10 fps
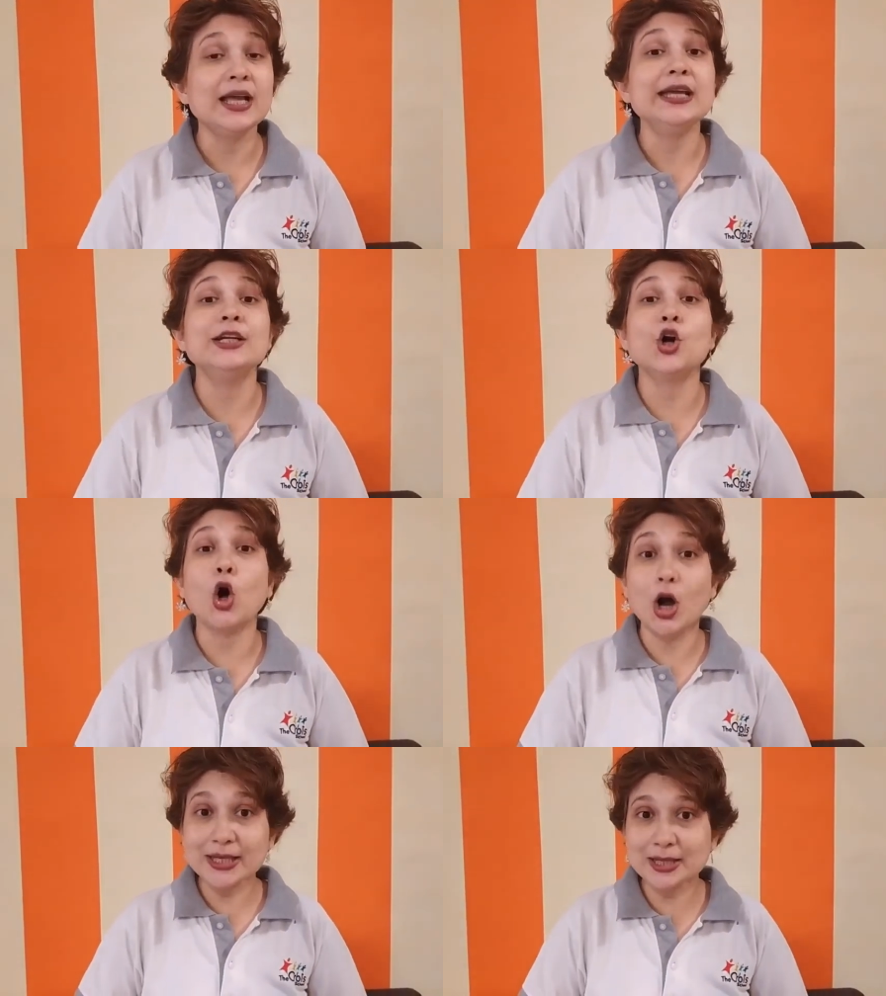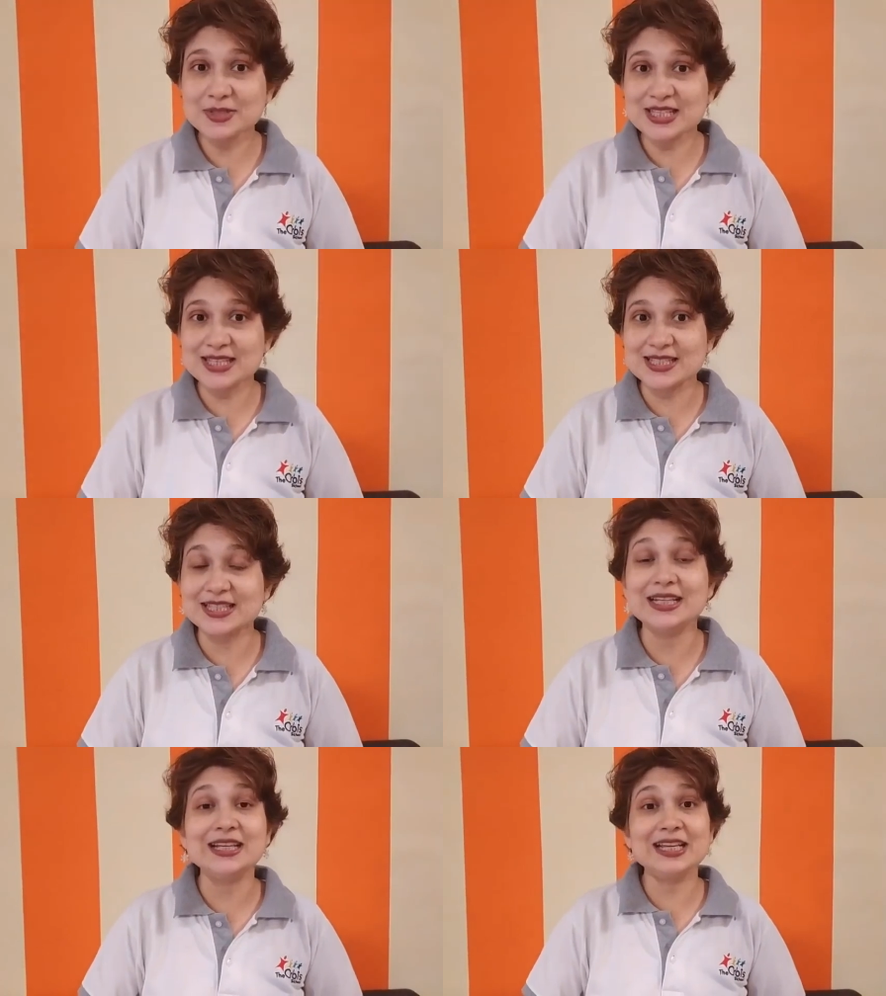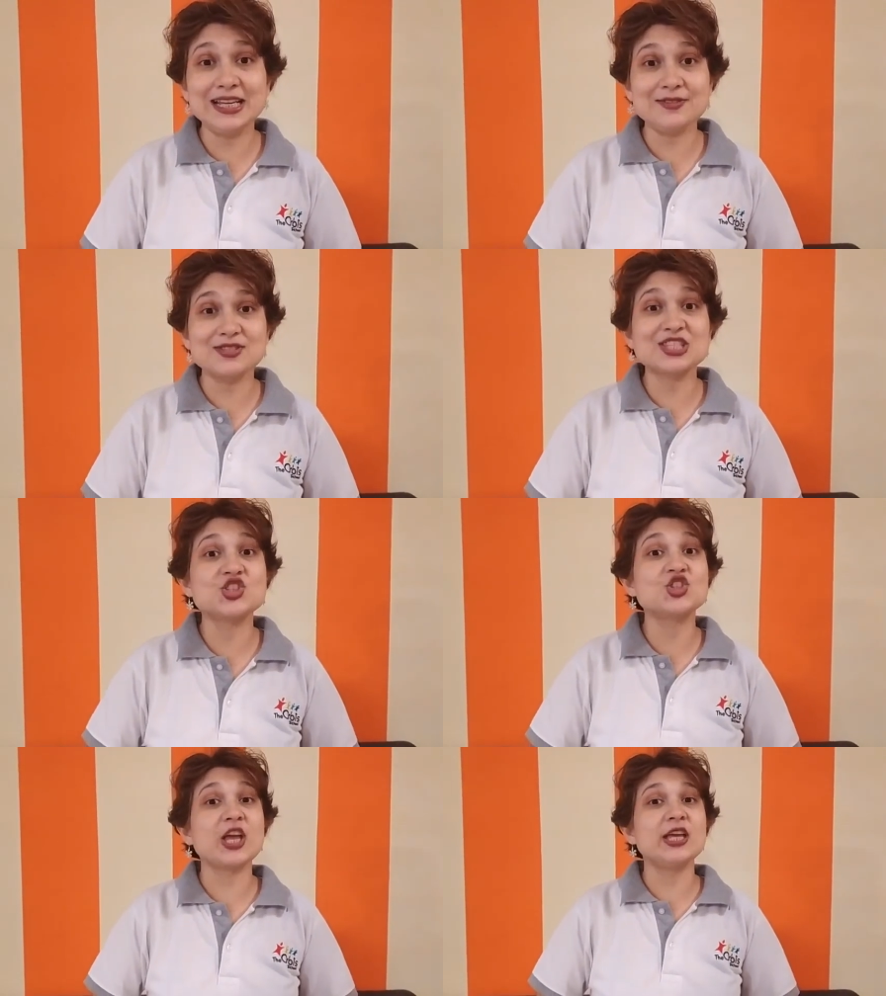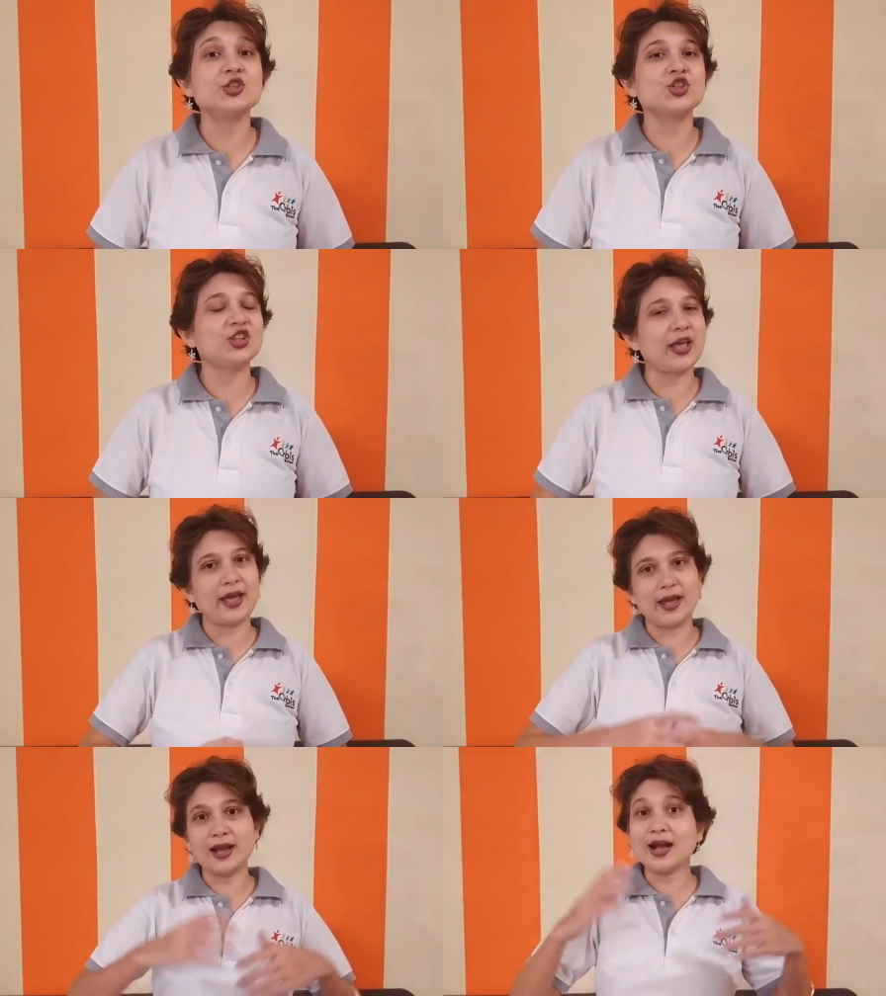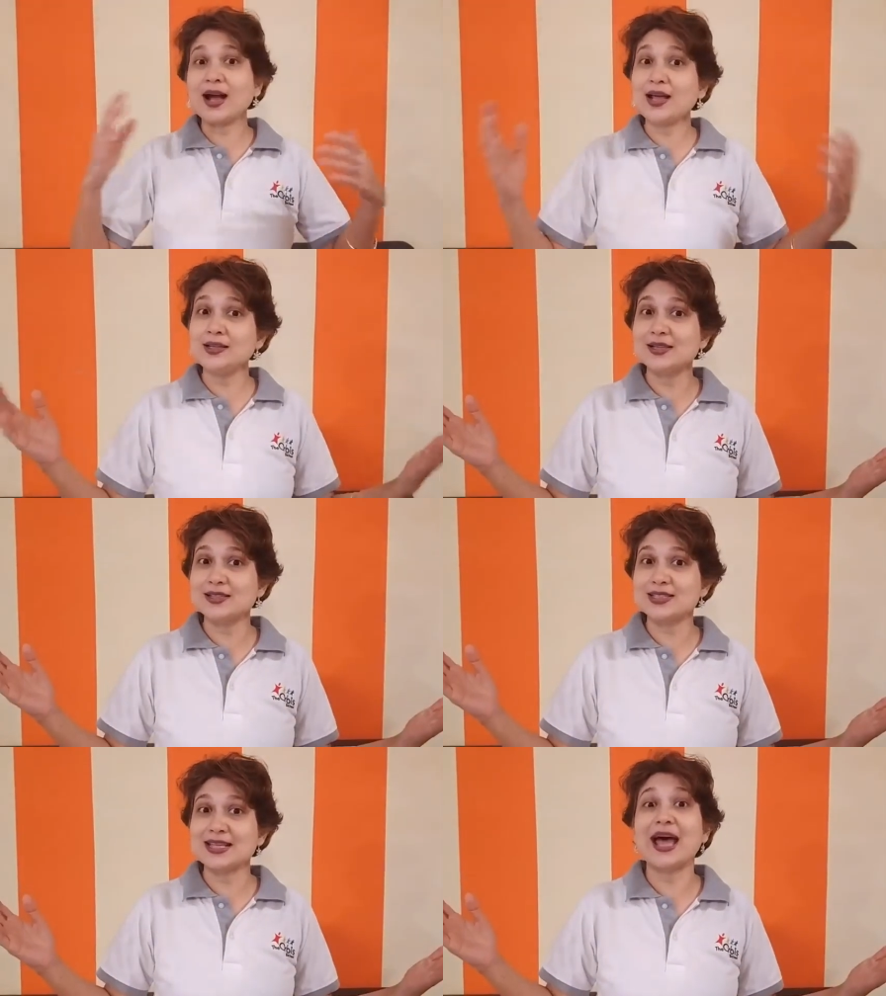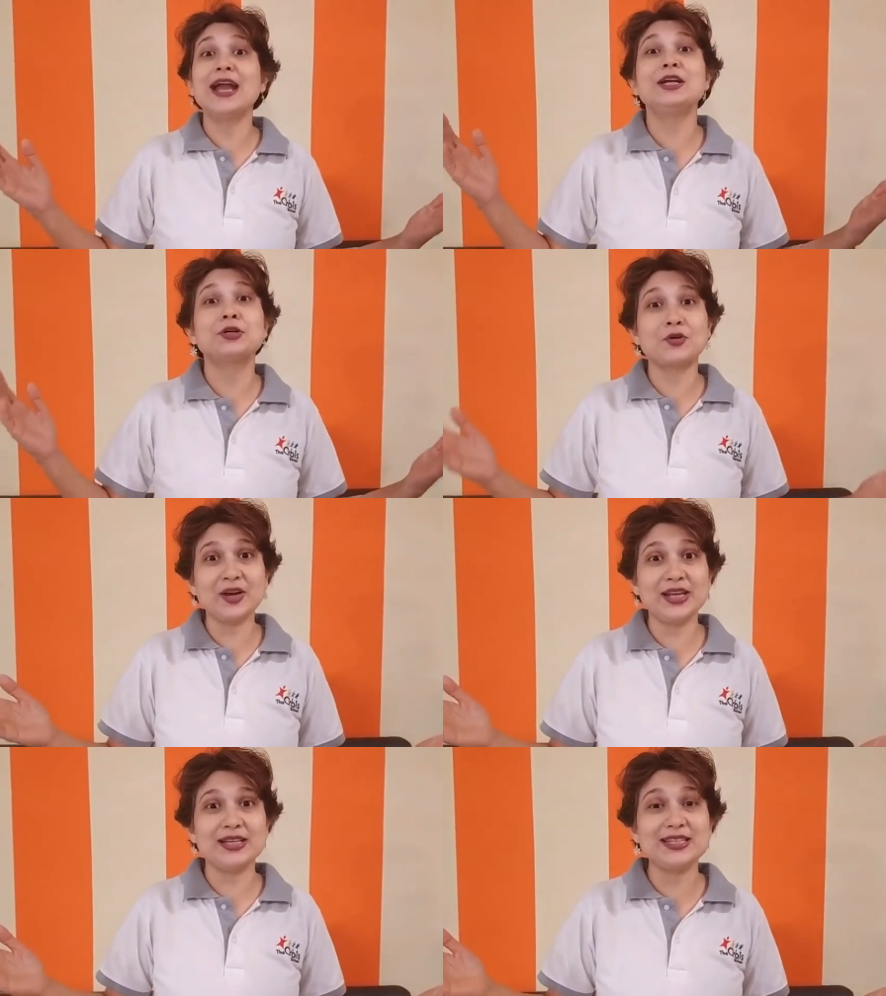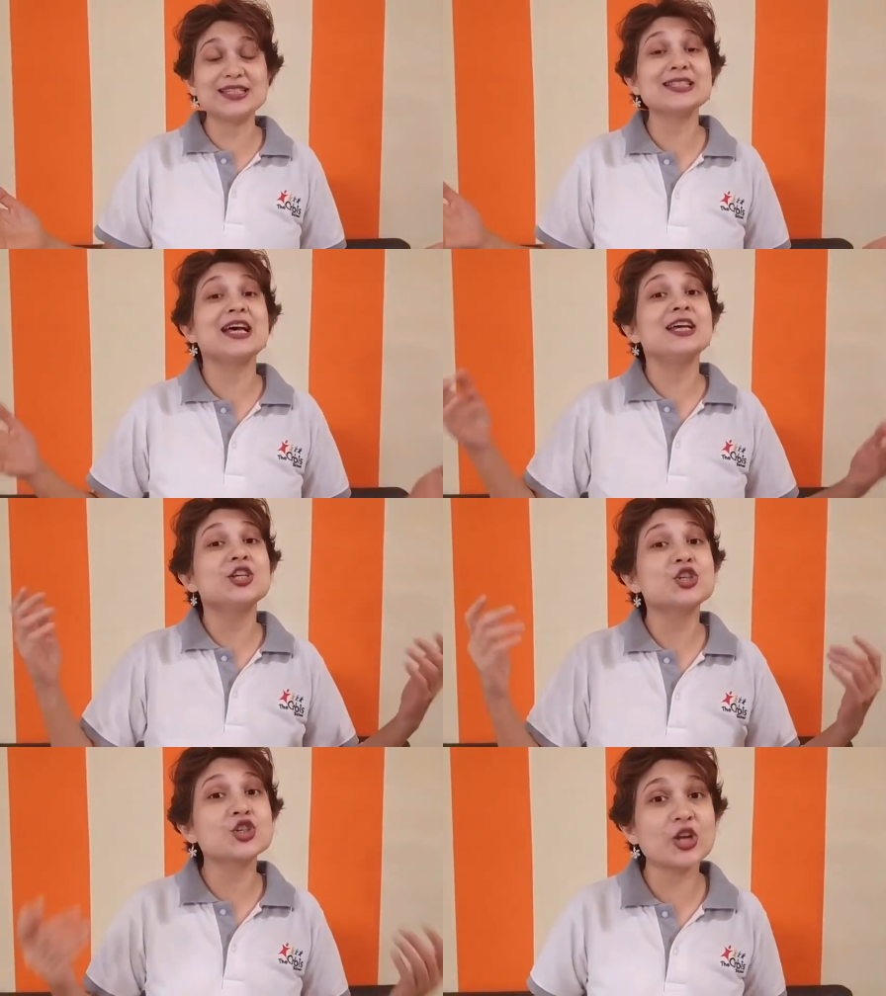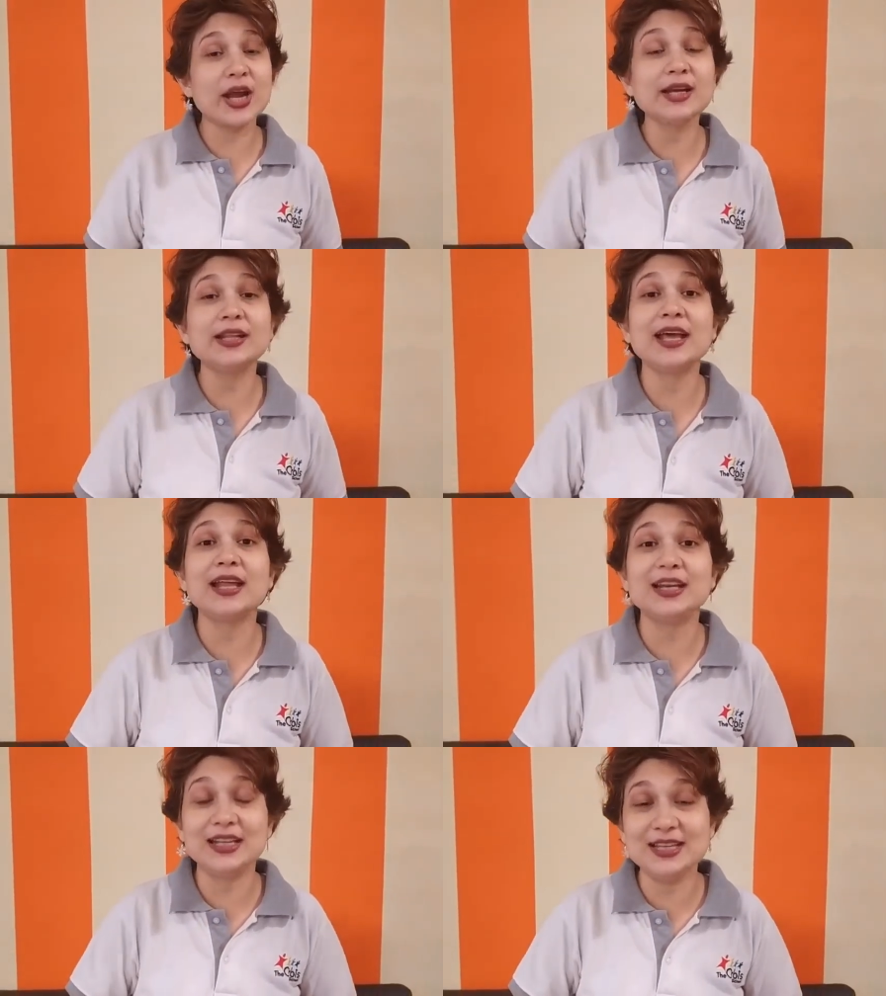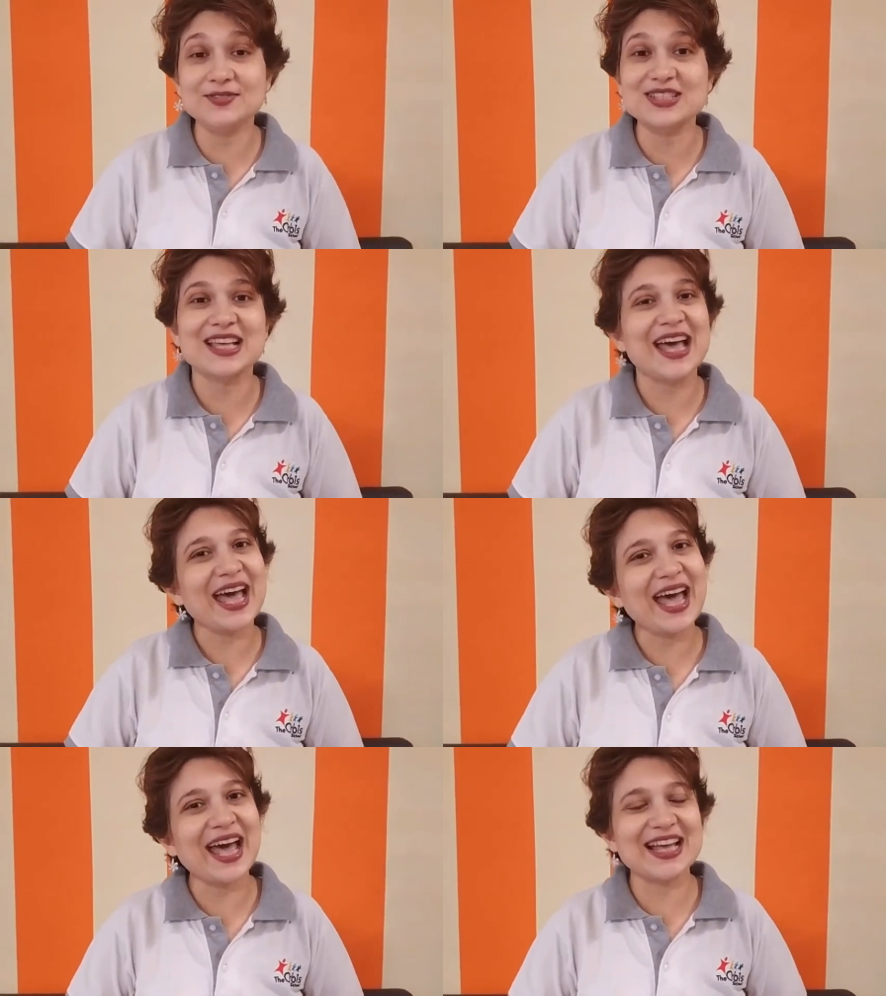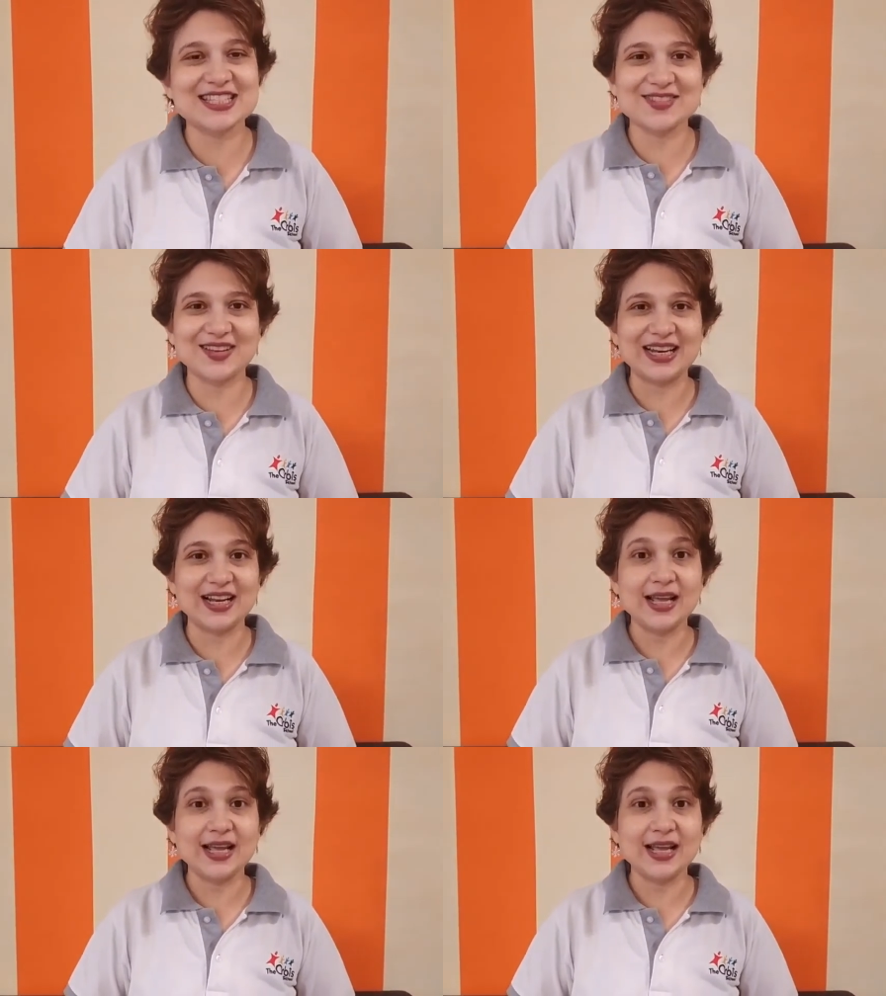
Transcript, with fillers: In autumn season, leaves change their colors and trees shed their leaves as well.